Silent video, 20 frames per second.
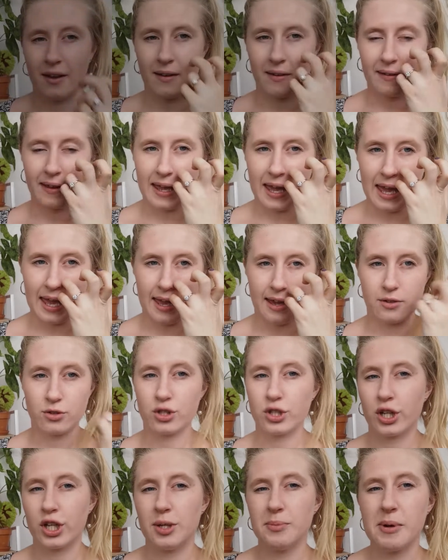Okay, I'll
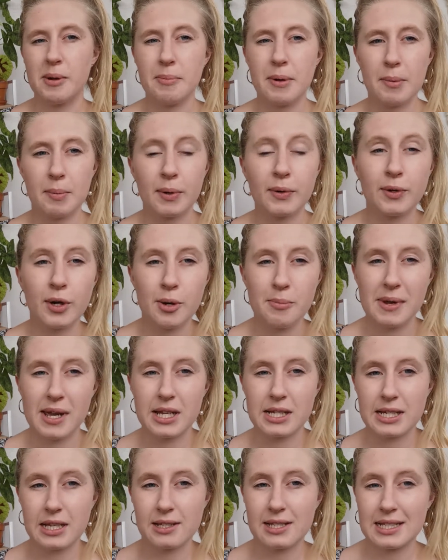show you my
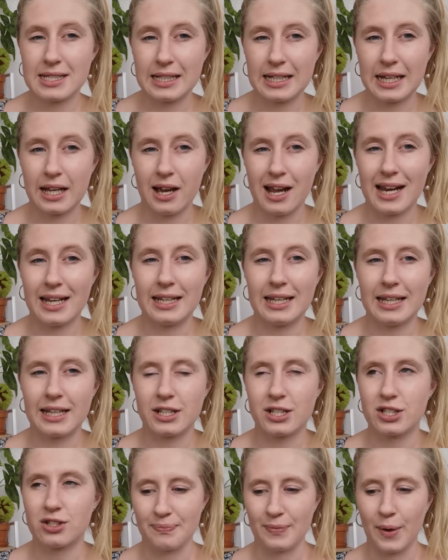Peperomia Delts
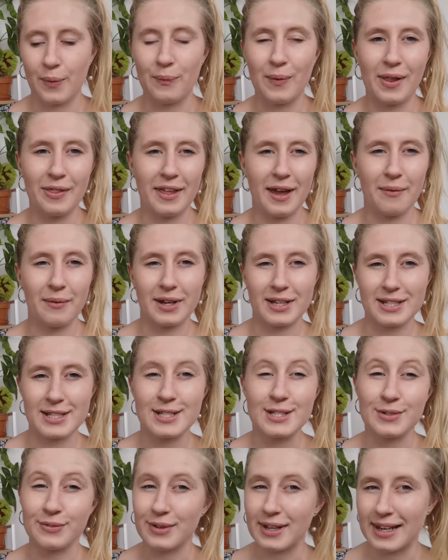next. Well, that one's
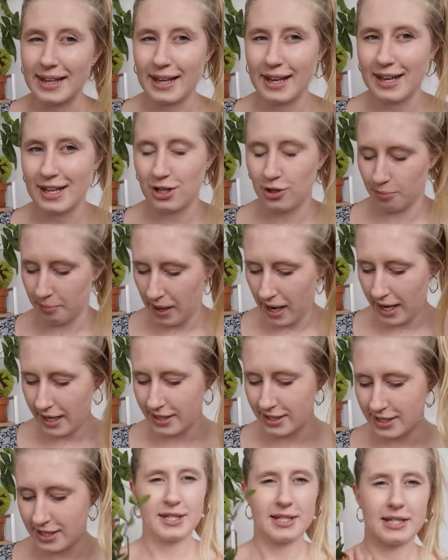still clear in your
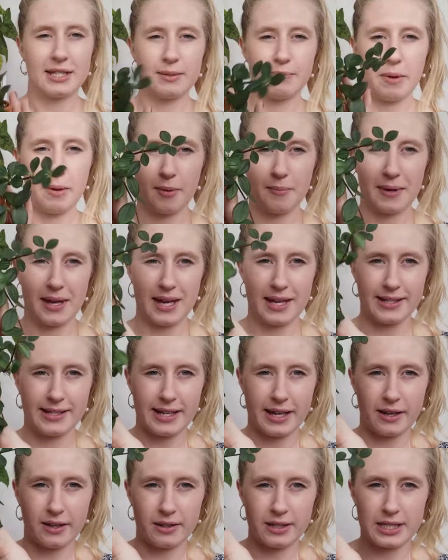mind. So this is Peperomia
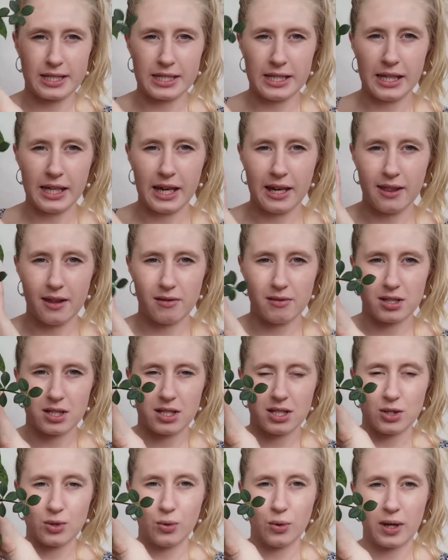Delts that I was
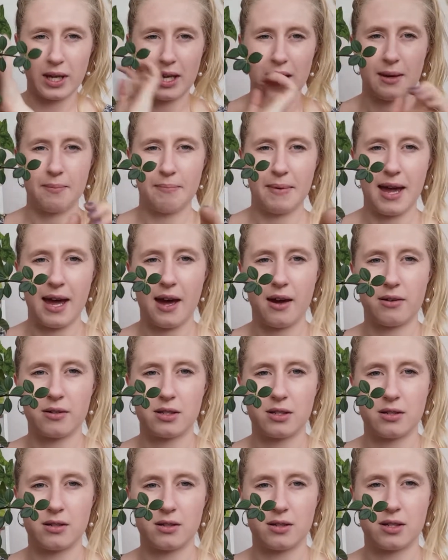just talking
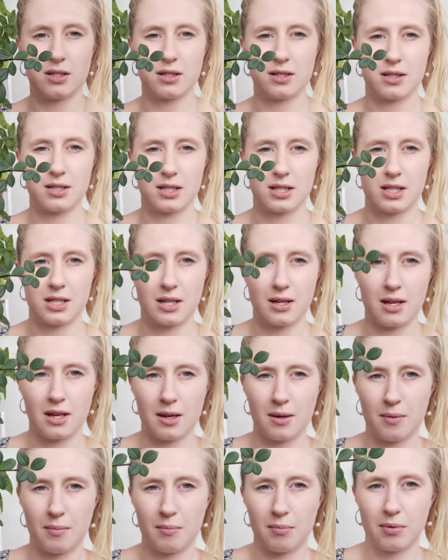about. Just
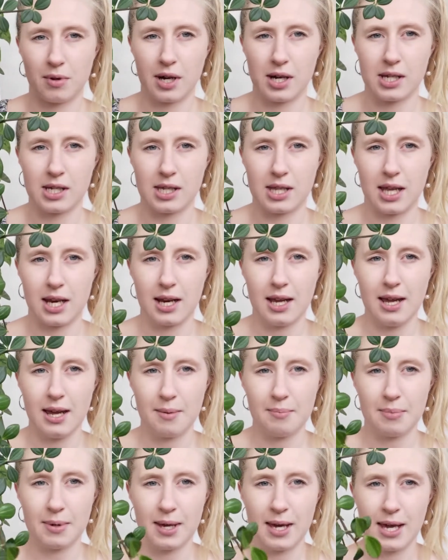brighten that
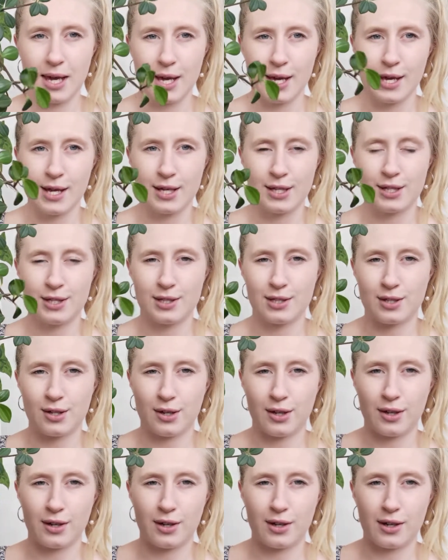up.
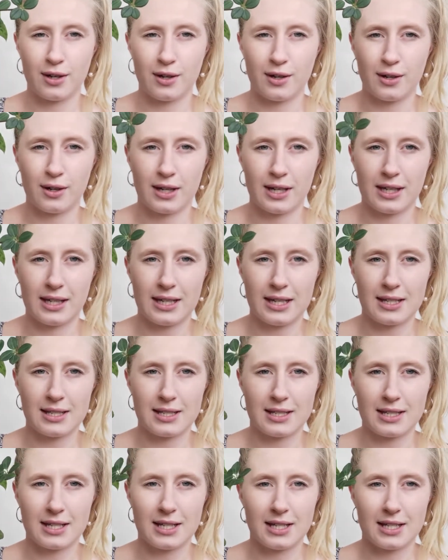So
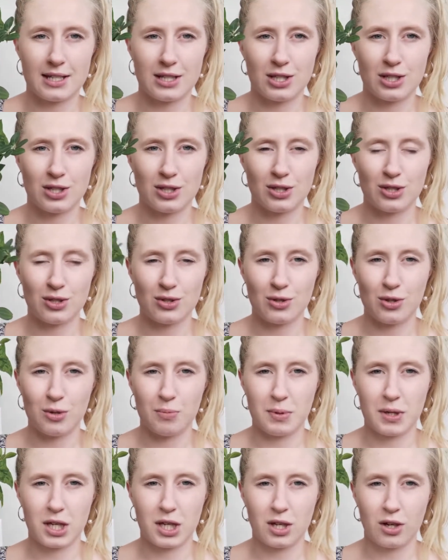yes, it is
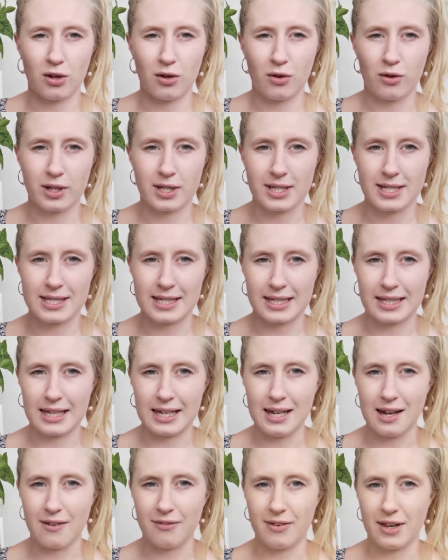super cute.
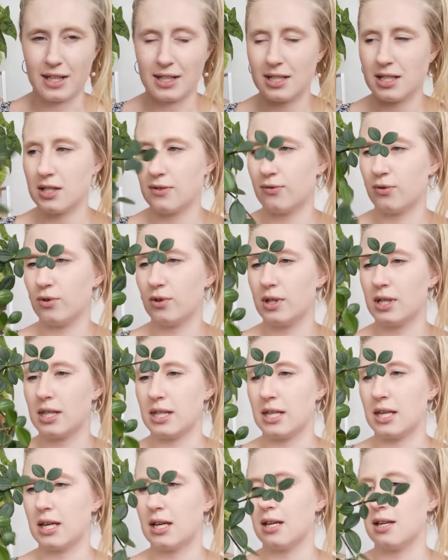Honestly, I've had this for
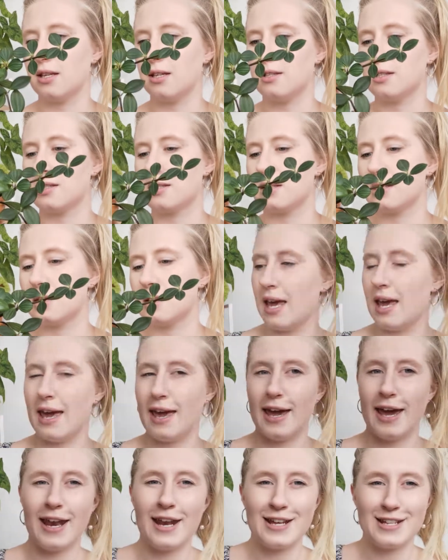years
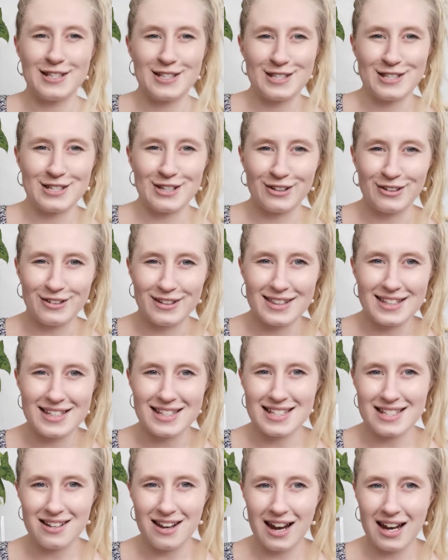and it's still in
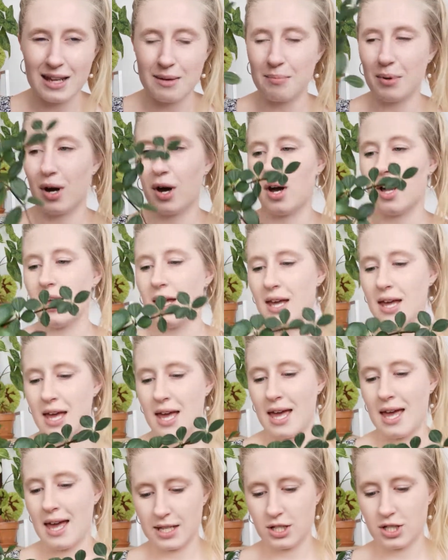this tiny pot.
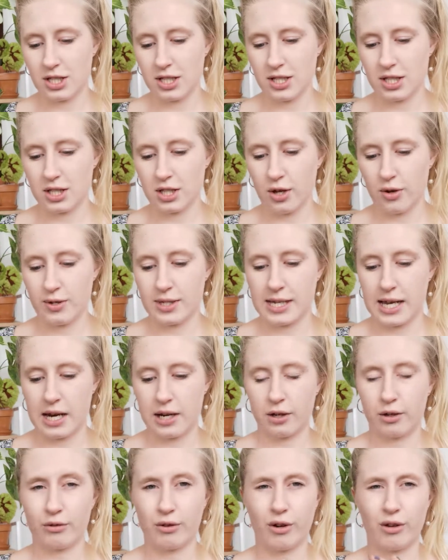It's actually slowed down
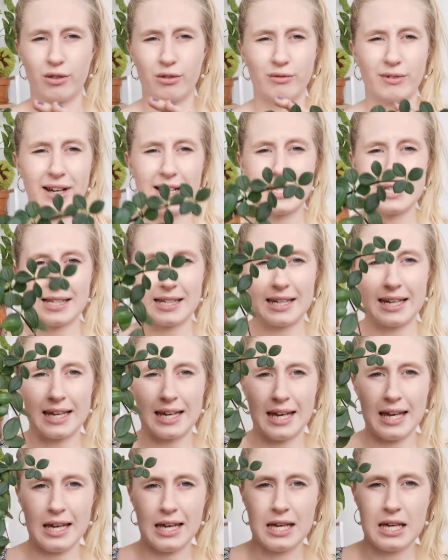in growth recently.